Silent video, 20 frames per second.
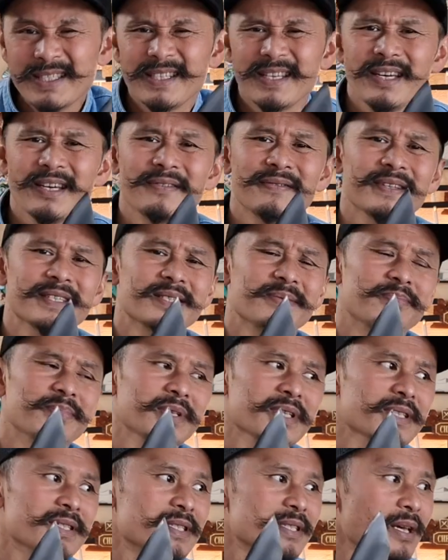gave his
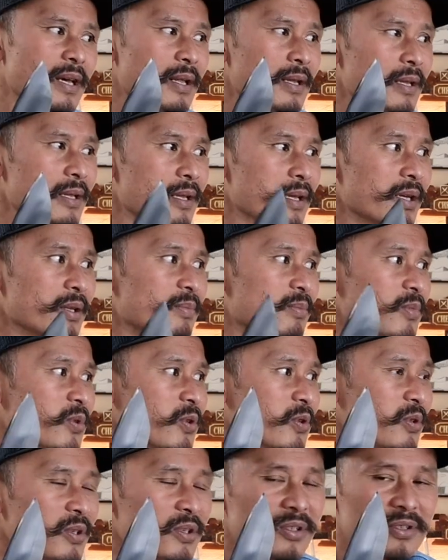beats a lot
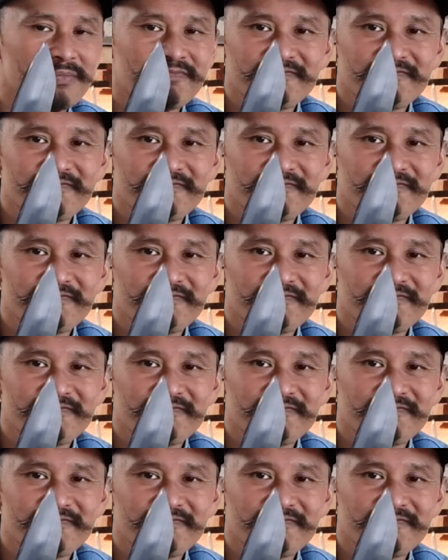more